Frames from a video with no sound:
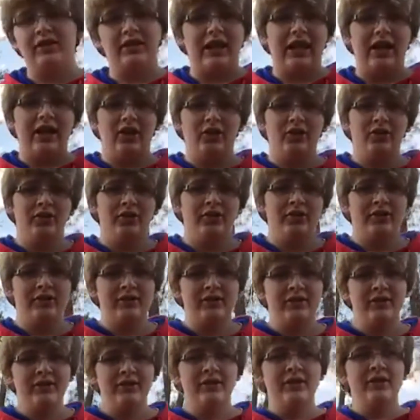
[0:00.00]
know loud.
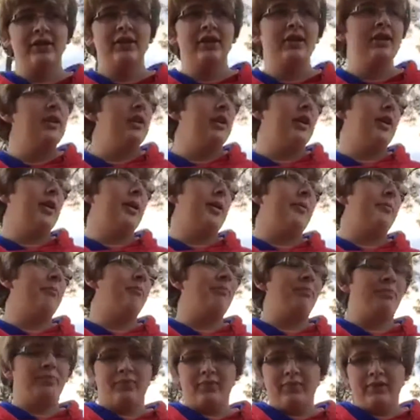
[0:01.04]

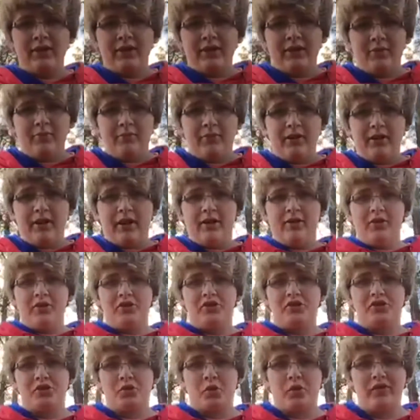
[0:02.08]
Um, but I know
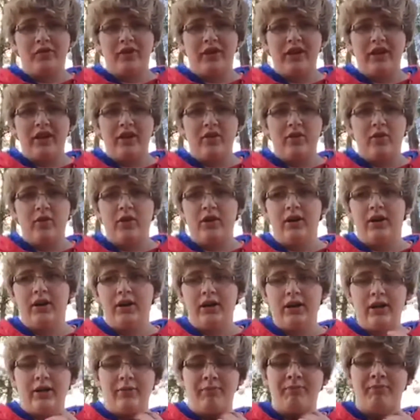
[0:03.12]
it's a short video.
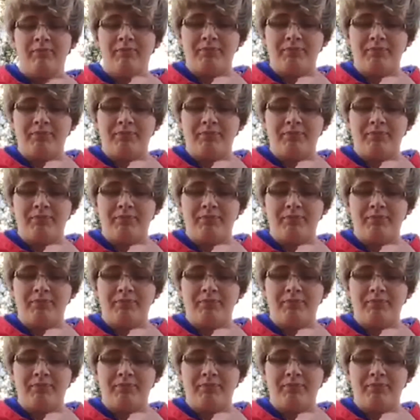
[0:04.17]
Uh,